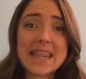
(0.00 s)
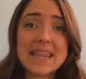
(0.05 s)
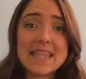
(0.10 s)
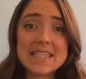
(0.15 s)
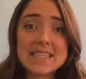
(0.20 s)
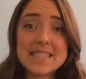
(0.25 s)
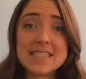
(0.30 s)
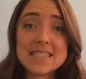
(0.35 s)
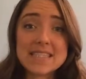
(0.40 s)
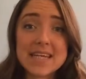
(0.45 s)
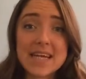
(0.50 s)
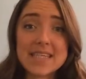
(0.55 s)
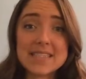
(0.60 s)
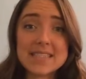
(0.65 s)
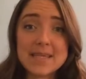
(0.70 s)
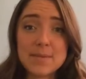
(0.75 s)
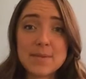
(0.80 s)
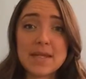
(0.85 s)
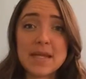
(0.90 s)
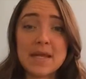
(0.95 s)
This is a
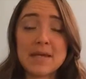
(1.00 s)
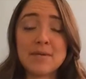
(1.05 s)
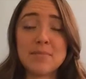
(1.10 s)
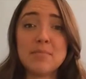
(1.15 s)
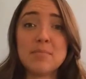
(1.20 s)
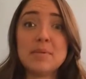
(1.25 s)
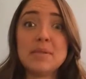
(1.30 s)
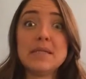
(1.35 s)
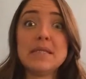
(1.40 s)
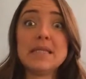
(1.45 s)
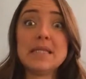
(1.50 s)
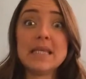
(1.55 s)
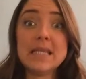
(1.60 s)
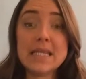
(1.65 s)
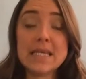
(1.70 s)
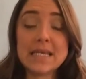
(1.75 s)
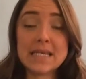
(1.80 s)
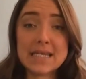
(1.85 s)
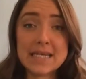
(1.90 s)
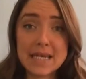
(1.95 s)
concept that I
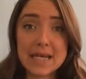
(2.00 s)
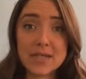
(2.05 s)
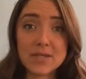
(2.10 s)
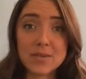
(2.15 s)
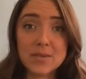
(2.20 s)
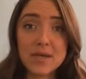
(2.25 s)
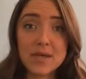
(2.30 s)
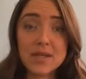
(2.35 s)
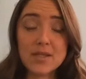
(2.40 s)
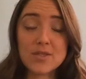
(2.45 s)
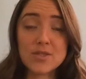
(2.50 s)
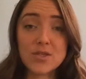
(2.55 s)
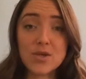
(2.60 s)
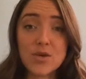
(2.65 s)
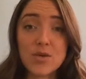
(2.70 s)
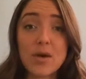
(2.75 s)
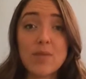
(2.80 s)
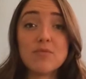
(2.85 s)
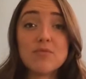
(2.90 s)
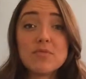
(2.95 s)
completely connect with,
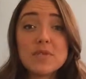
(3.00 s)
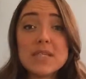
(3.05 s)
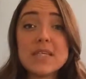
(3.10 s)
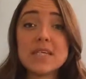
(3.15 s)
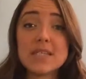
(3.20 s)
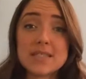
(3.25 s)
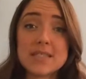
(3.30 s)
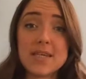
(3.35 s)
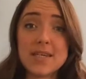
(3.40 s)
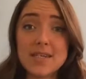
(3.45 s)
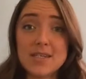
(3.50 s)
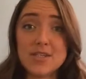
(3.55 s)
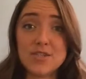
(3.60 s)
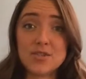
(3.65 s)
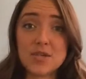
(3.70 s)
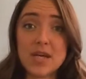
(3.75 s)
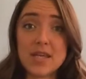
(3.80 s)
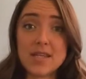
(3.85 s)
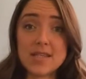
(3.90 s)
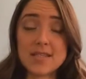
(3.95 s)
so I'm really excited to
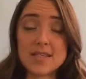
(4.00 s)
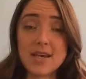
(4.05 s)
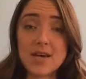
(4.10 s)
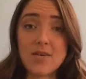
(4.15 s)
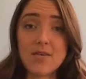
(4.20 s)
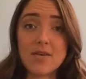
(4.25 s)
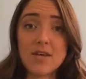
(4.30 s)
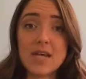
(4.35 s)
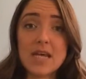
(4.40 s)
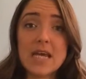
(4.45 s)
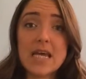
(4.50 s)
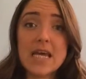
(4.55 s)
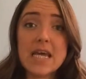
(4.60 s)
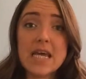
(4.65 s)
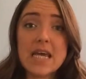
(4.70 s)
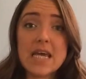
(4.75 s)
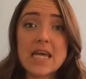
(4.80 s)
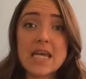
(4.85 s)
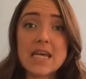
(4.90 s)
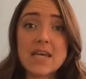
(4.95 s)
try this out.
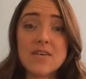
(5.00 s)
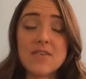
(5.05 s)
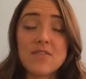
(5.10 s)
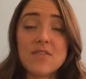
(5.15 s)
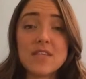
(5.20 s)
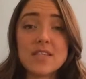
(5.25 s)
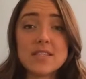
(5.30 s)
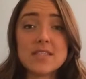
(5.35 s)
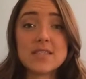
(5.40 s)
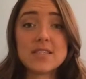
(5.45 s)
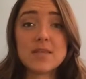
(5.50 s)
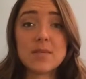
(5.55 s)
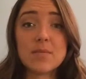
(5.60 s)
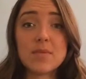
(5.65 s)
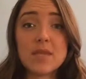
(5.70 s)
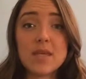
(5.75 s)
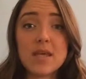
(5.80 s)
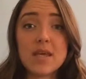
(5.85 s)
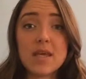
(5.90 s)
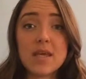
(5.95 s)
If this is
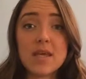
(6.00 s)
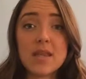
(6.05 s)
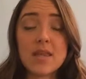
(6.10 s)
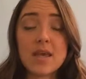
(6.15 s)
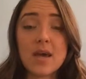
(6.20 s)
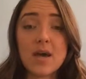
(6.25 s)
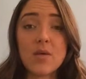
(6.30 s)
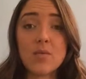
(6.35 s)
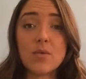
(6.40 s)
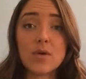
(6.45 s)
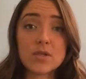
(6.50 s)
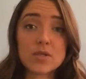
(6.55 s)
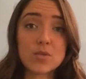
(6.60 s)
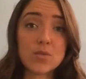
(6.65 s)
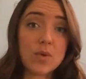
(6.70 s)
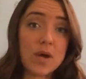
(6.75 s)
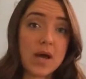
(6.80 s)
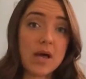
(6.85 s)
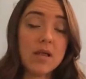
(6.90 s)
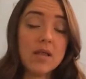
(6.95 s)
something that works
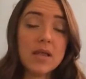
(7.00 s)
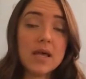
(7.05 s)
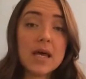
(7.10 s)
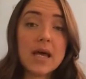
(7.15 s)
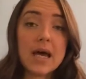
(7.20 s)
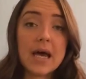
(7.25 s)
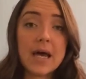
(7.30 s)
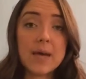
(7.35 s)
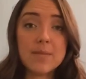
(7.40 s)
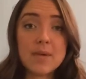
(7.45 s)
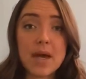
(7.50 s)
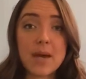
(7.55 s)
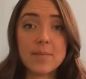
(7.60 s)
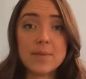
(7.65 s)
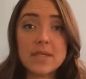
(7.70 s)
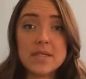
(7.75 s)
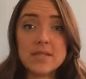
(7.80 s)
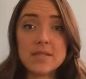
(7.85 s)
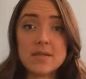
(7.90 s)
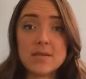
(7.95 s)
well, I'm
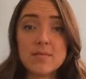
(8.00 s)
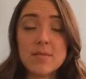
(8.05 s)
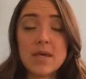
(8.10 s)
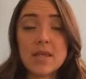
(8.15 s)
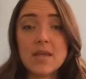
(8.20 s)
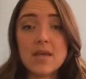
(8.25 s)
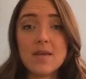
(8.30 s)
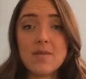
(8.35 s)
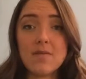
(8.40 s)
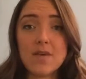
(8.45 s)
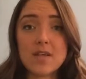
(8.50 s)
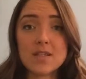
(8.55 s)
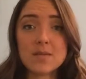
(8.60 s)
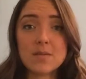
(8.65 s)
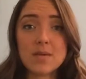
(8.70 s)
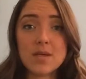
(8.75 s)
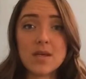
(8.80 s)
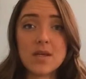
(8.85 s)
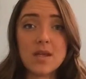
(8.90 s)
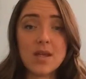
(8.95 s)
happy to make the
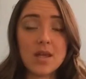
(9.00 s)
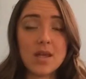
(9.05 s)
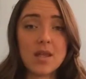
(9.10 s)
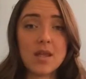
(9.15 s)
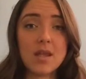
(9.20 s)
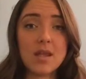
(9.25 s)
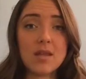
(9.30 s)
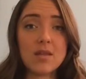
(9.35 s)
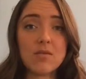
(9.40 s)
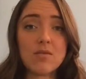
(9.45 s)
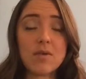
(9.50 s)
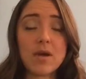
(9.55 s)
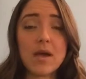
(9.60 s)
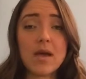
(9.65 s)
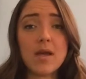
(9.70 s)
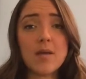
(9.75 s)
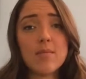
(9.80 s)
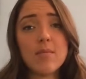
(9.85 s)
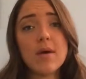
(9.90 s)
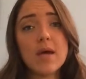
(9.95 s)
investment in the
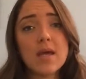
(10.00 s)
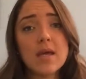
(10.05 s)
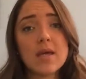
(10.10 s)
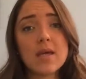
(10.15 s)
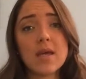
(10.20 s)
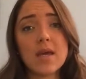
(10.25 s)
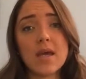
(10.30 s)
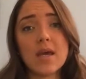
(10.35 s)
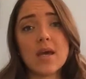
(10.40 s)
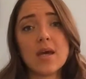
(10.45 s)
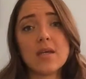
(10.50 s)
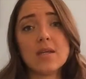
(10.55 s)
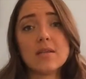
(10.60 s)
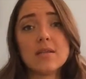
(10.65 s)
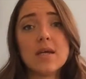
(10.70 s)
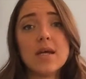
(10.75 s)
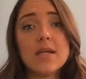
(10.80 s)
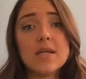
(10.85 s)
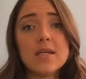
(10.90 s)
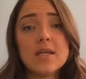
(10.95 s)
right mic and
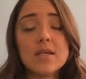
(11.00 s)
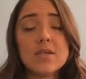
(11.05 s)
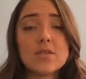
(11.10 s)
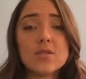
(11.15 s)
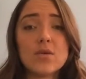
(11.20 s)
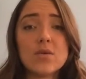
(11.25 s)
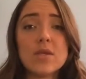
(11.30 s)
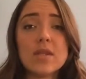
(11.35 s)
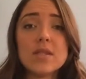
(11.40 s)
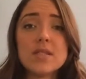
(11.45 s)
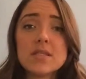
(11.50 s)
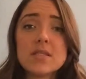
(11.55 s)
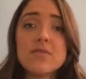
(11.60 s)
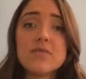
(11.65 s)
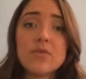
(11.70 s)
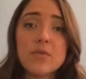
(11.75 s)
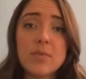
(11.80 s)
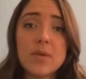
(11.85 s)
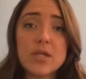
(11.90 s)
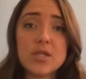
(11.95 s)
lighting so that this
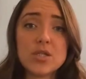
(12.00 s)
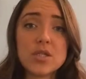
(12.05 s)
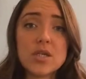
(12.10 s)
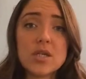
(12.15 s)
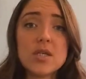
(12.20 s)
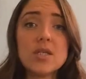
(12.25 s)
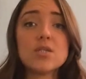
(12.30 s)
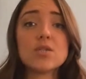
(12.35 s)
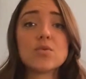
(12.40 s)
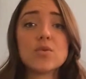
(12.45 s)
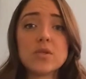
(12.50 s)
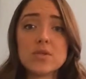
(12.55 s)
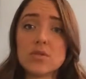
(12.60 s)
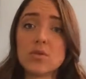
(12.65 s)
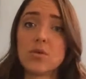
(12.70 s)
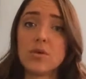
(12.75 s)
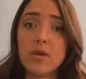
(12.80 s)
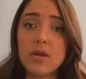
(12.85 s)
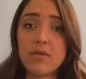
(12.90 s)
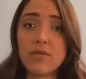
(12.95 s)
information is
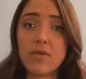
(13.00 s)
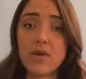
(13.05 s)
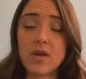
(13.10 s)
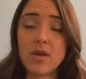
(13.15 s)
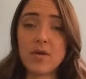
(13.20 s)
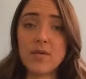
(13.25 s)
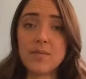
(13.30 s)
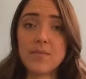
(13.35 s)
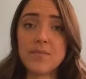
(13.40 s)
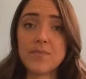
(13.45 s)
crystal clear for you.